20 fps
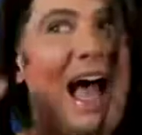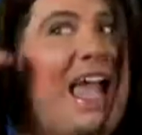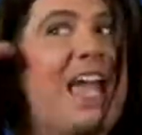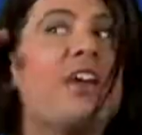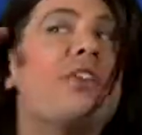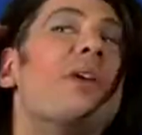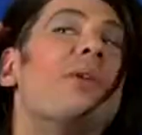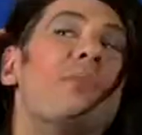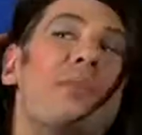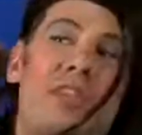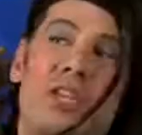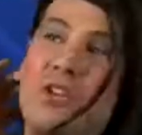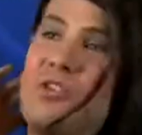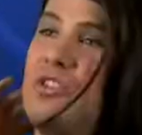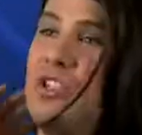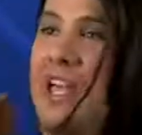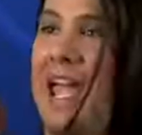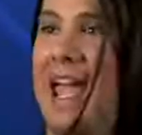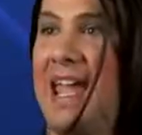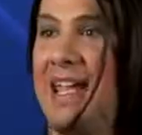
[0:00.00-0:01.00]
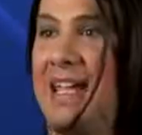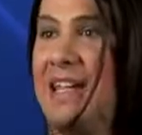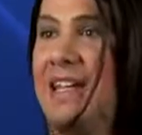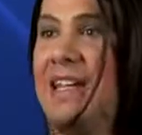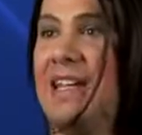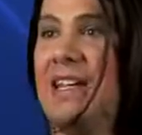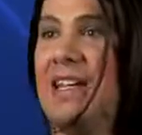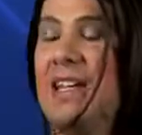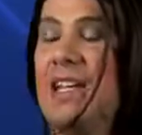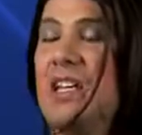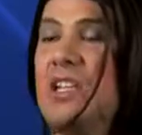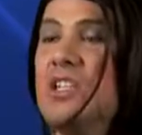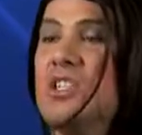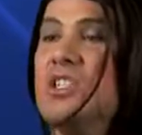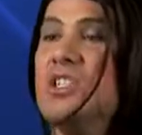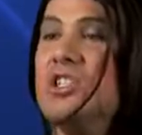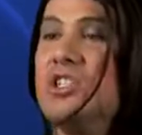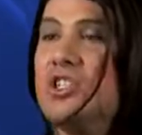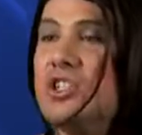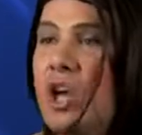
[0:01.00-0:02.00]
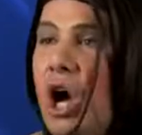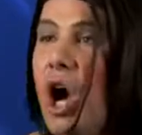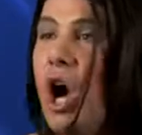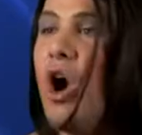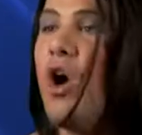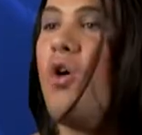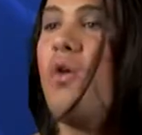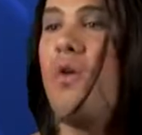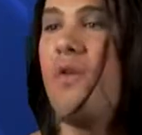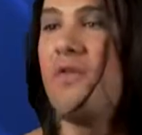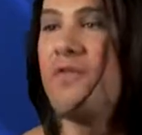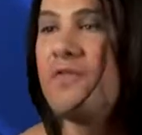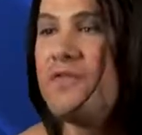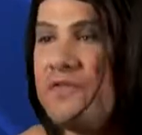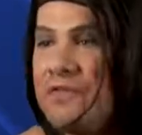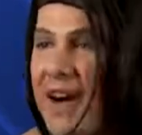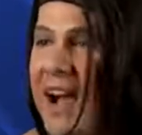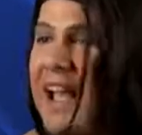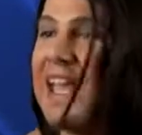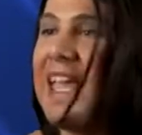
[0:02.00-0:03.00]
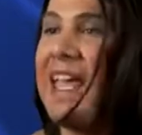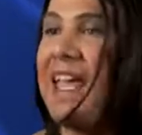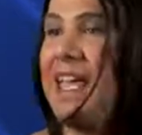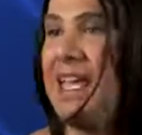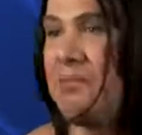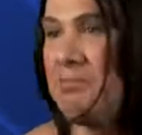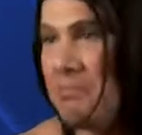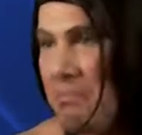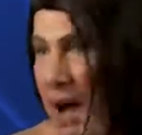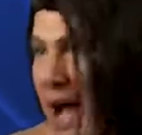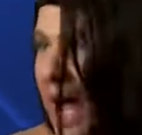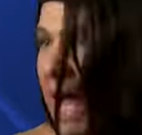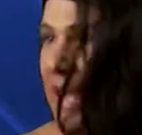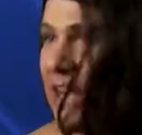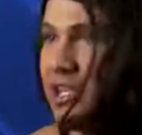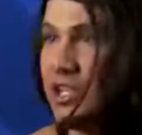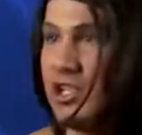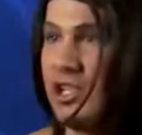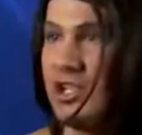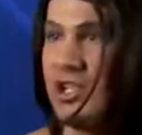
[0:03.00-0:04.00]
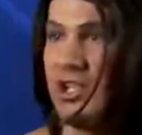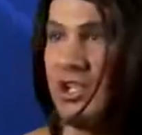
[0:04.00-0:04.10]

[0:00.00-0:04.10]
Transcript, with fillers: I agree with you, Cenk. So fucking much.